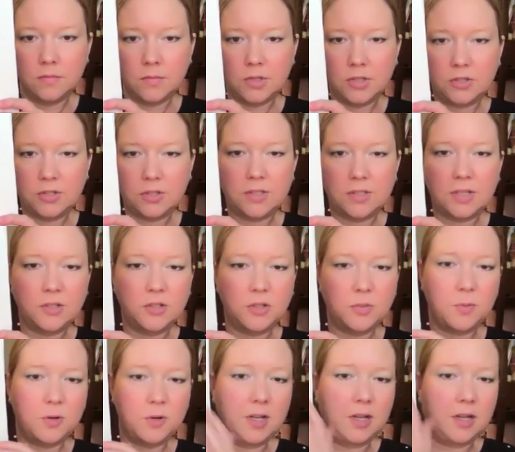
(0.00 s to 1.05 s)
It's just such a
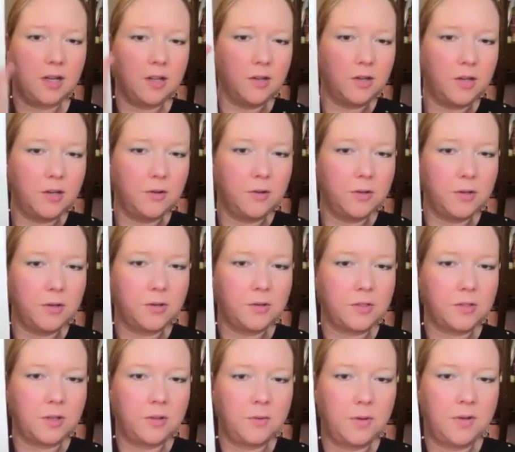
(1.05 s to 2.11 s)
pretty color, you know, it goes
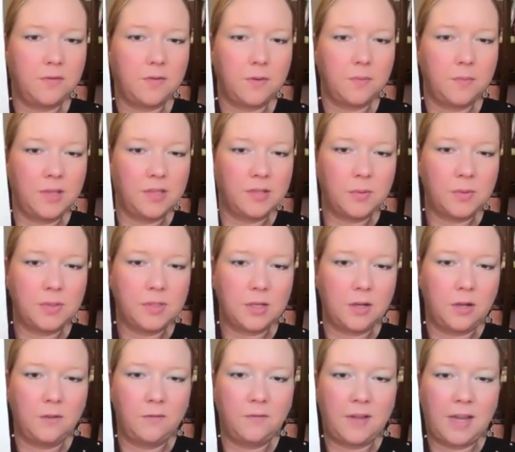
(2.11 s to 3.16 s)
all the way from, this one's
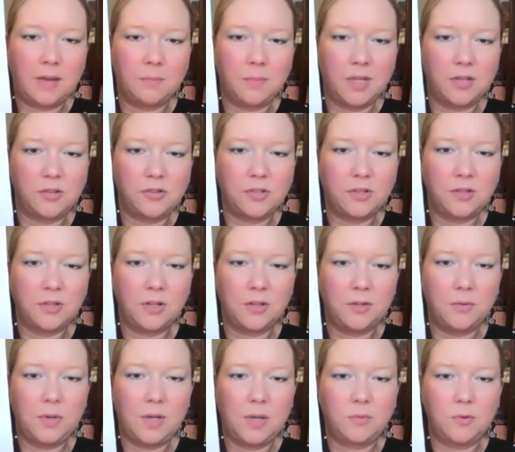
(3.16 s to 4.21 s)
called Vampish, all
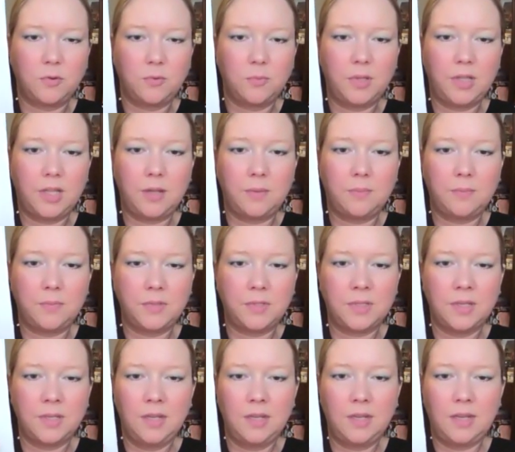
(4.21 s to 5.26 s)
the way up through plums
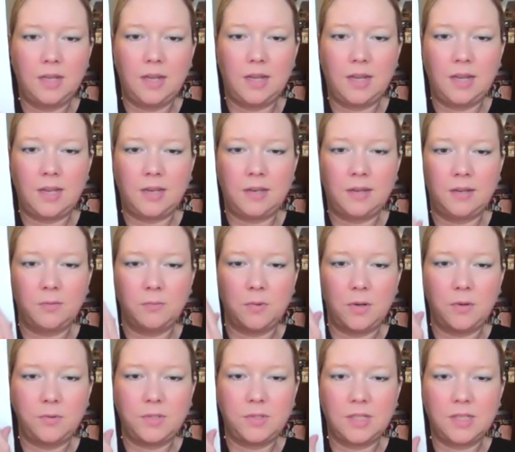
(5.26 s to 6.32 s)
and
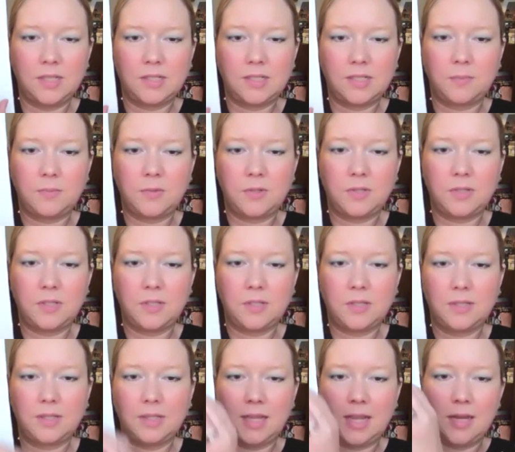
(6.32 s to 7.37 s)
roses up to
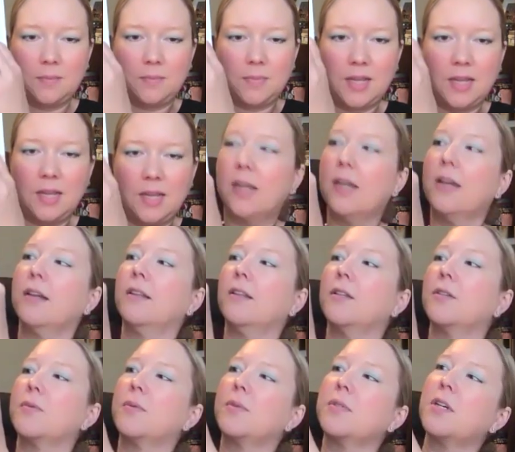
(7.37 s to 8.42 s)
this light pink.
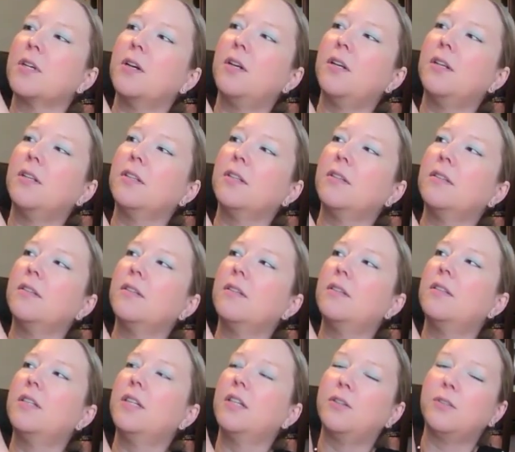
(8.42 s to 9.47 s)
This one's called
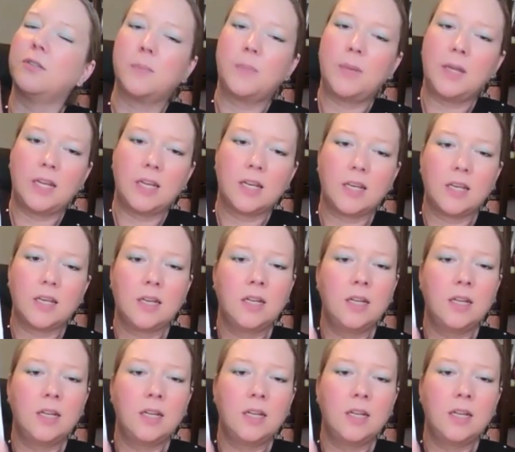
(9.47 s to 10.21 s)
Tickled Pink.